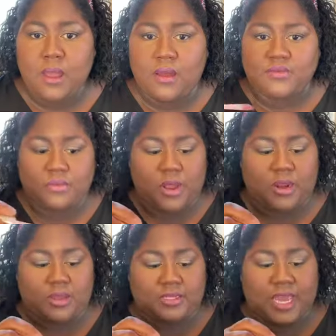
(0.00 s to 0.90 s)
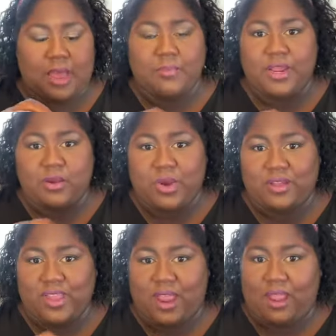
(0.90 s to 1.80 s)
of product happening where
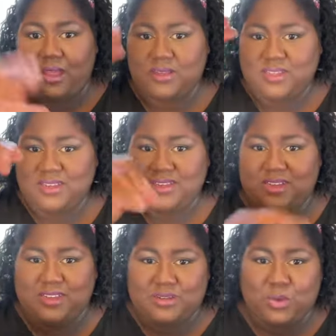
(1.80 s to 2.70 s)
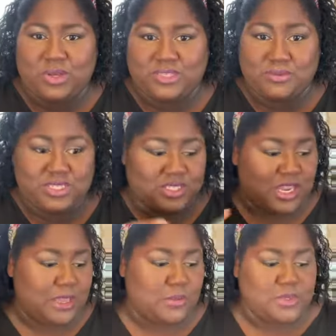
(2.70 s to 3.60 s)
it like wants to be
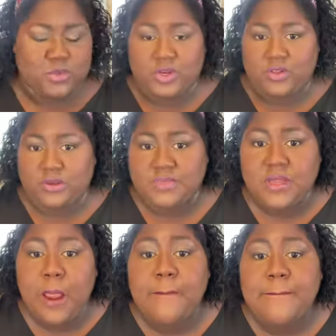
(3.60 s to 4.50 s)
sticky in between your lips.